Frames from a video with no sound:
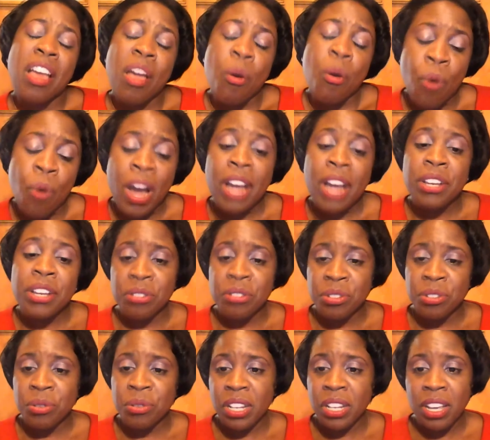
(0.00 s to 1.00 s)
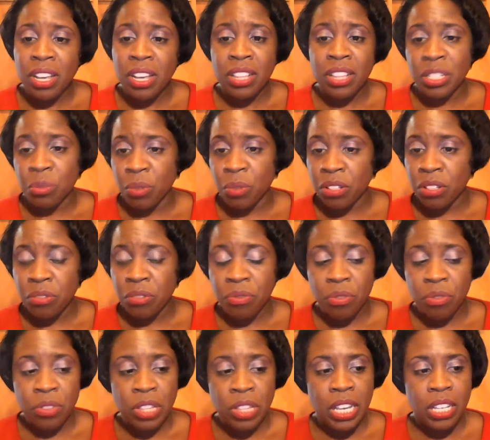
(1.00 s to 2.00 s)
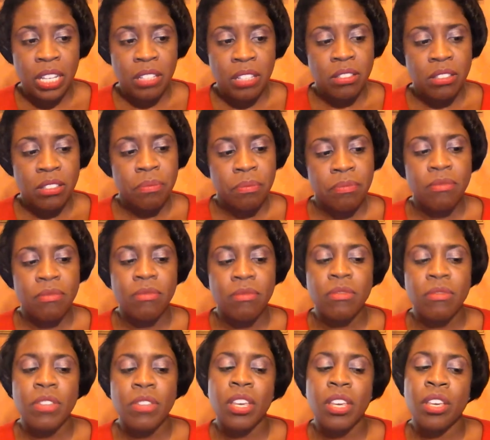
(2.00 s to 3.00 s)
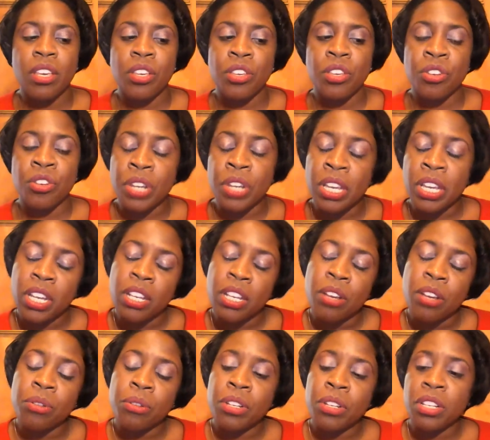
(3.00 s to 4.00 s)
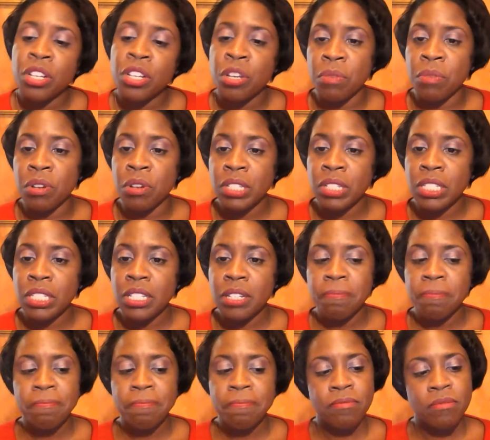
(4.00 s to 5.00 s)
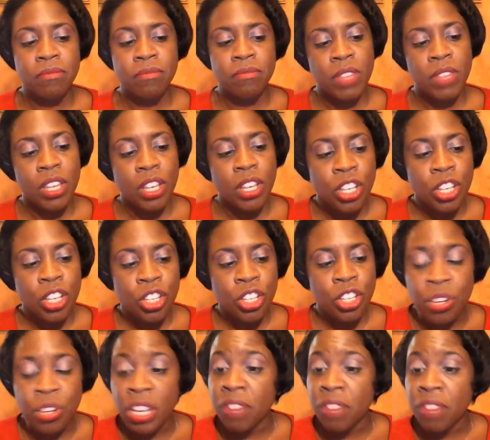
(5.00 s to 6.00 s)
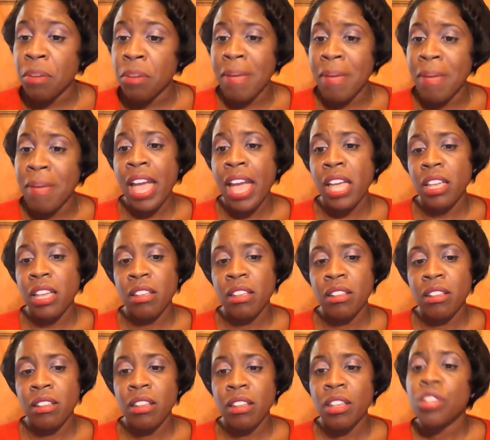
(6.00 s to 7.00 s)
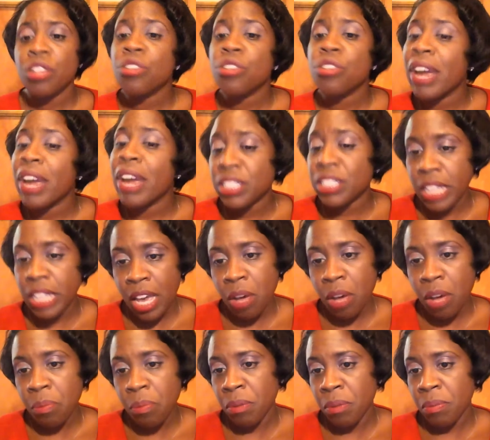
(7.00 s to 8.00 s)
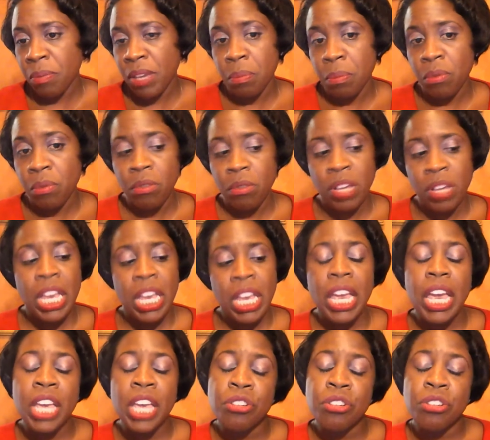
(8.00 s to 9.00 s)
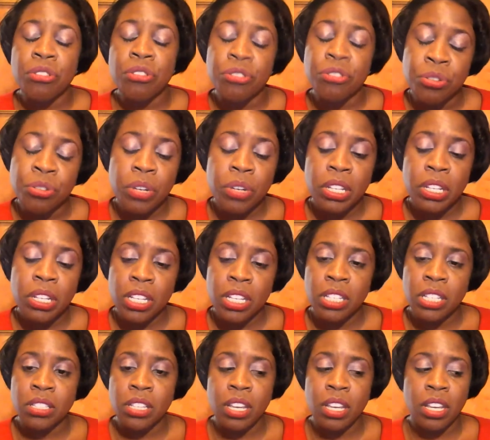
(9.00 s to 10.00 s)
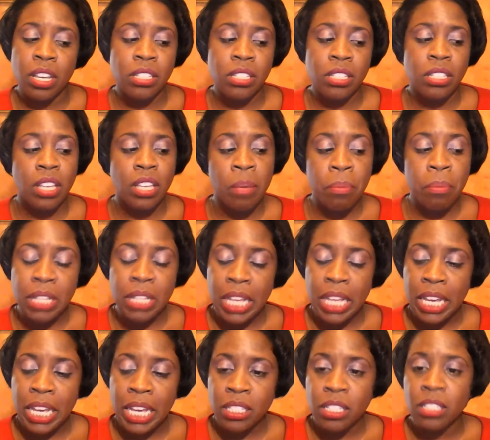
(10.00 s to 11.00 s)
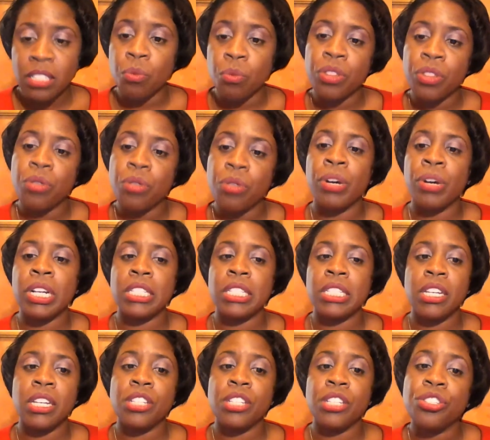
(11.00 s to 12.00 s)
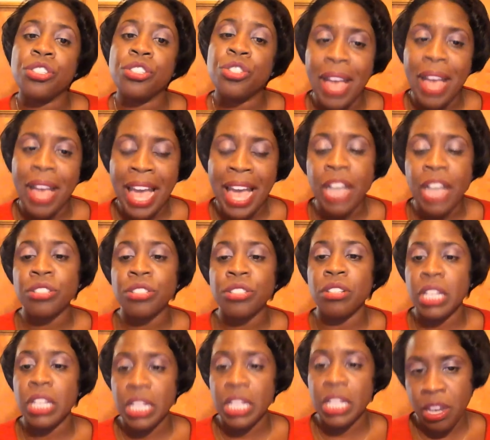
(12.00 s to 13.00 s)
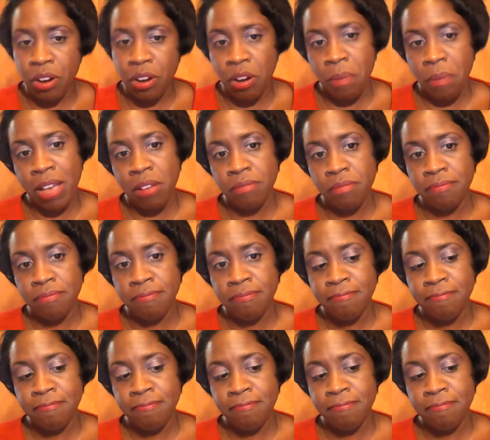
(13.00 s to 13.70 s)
While you're doing all these wonderful things, you're getting known in the community, you're giving back, you're actually helping people, and you're doing these things in places and with organizations you actually care about.